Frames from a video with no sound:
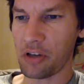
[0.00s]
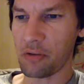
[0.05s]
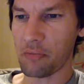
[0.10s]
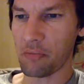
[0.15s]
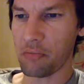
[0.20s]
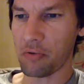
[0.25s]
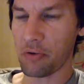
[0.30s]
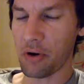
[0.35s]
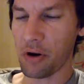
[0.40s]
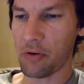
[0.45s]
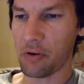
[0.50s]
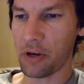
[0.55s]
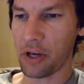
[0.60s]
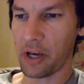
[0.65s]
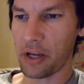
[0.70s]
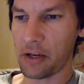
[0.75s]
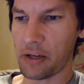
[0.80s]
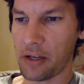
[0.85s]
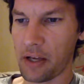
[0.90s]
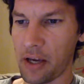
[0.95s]
broke
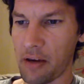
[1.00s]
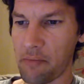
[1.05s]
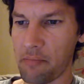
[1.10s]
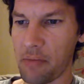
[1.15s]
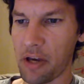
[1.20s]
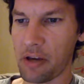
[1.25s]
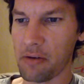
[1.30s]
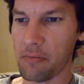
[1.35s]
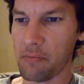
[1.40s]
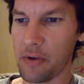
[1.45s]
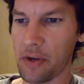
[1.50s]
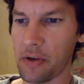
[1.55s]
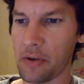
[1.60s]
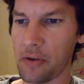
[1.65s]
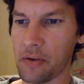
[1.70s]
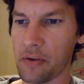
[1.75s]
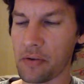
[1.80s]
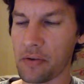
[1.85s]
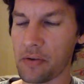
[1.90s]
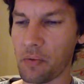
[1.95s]
and can't pay
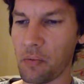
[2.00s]
bills.